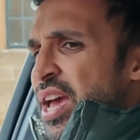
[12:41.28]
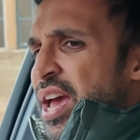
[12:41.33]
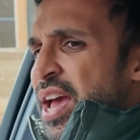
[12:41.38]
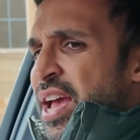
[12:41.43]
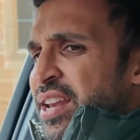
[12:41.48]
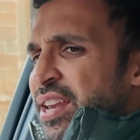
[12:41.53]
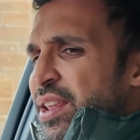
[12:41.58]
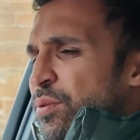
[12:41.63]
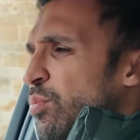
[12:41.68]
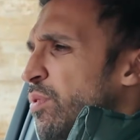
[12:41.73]

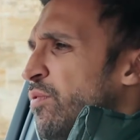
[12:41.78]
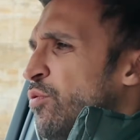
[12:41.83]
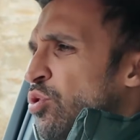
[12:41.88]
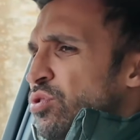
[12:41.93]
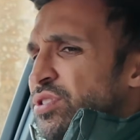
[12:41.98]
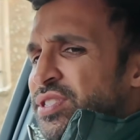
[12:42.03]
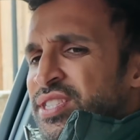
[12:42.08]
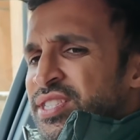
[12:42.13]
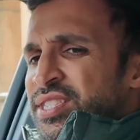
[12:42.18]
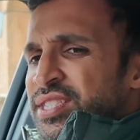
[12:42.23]
and then we've
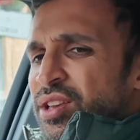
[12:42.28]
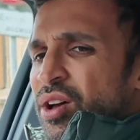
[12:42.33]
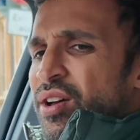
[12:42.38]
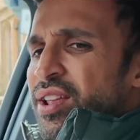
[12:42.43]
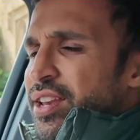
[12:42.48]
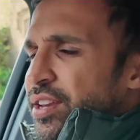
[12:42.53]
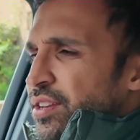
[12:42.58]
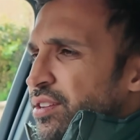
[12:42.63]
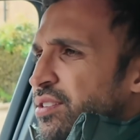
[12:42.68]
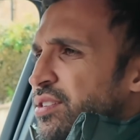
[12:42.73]
got
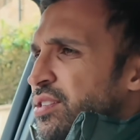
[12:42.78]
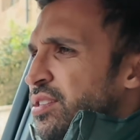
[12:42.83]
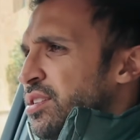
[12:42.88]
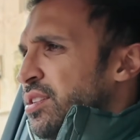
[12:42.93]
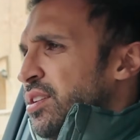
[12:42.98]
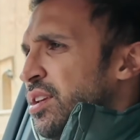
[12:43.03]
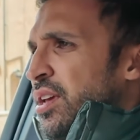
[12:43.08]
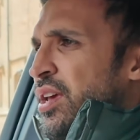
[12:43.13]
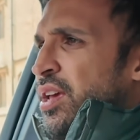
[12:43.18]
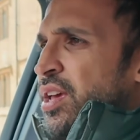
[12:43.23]

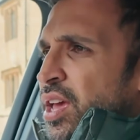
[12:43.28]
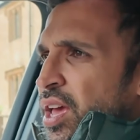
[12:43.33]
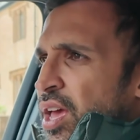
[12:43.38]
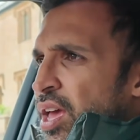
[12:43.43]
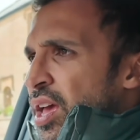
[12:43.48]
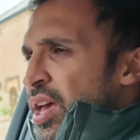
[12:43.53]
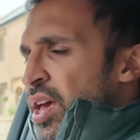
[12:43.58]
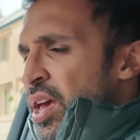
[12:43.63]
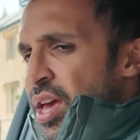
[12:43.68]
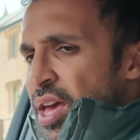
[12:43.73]
silent.
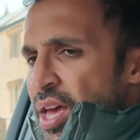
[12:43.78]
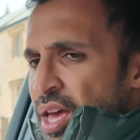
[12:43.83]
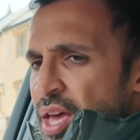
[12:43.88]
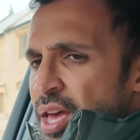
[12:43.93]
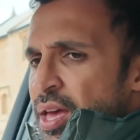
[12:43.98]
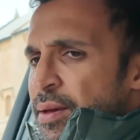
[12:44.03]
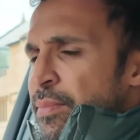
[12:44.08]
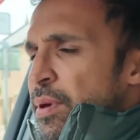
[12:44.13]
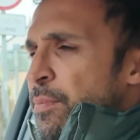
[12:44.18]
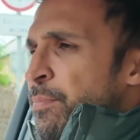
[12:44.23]

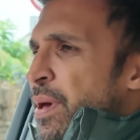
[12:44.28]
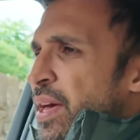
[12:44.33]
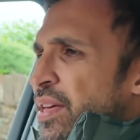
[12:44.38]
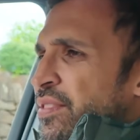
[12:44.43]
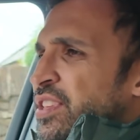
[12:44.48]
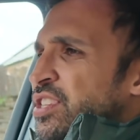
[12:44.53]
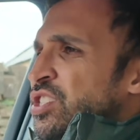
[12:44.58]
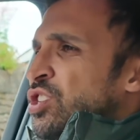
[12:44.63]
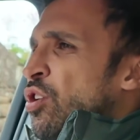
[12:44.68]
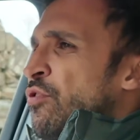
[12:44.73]

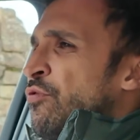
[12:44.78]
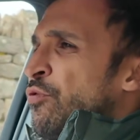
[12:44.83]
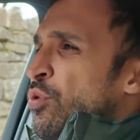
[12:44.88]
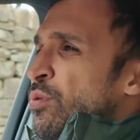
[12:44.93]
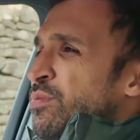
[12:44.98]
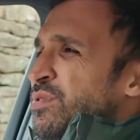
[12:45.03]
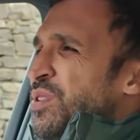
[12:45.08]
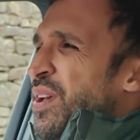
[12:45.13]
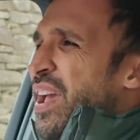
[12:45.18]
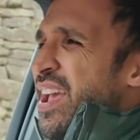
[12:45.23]
But let's go through
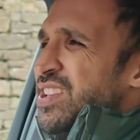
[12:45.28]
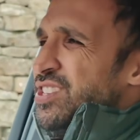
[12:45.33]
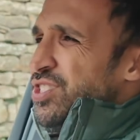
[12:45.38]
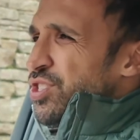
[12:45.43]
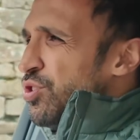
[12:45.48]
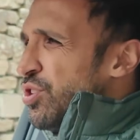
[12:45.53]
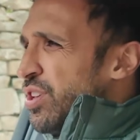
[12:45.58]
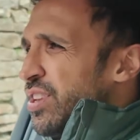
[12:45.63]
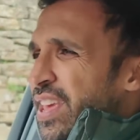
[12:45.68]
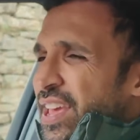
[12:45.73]
them. So
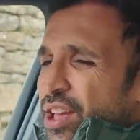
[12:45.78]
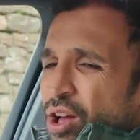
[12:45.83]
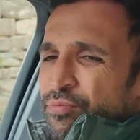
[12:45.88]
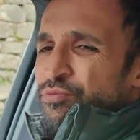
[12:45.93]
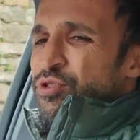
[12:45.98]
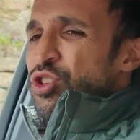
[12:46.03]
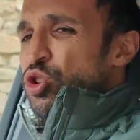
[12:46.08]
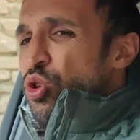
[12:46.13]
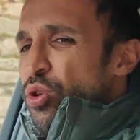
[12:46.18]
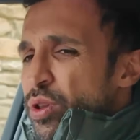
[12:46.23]
as you can hear,
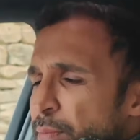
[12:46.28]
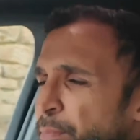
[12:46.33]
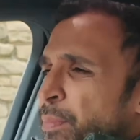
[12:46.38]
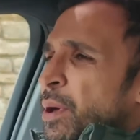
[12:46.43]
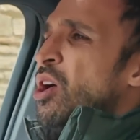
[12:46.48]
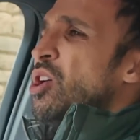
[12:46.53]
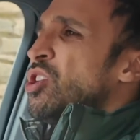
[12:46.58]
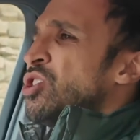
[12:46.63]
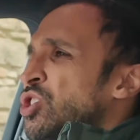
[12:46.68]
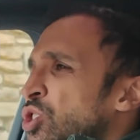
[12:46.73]
I've just got it in
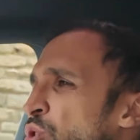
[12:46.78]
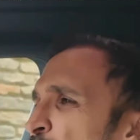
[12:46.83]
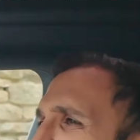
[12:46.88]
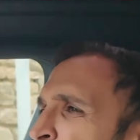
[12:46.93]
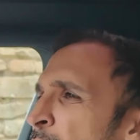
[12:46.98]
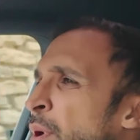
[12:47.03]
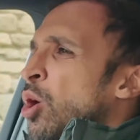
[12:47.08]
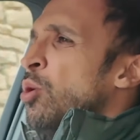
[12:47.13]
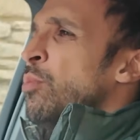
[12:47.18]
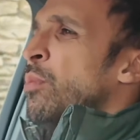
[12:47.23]
personal at
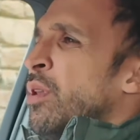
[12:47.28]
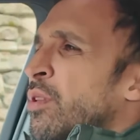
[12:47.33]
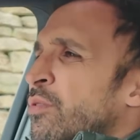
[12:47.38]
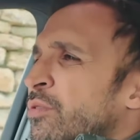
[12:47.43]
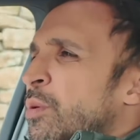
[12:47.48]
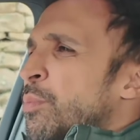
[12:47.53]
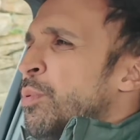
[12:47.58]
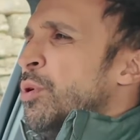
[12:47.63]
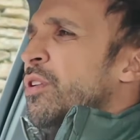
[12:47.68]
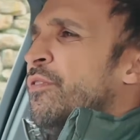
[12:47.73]
the moment.
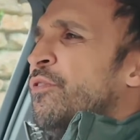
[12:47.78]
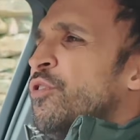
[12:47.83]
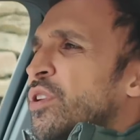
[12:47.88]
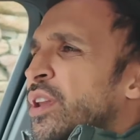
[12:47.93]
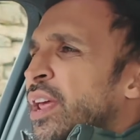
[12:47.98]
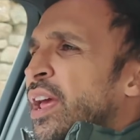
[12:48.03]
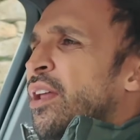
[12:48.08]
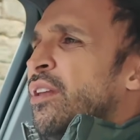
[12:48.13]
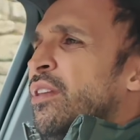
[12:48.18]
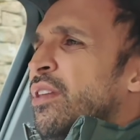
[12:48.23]
If you put your foot
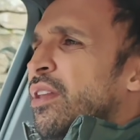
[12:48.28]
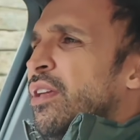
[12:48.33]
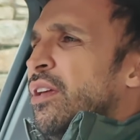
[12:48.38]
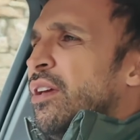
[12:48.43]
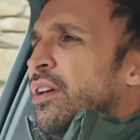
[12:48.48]
down,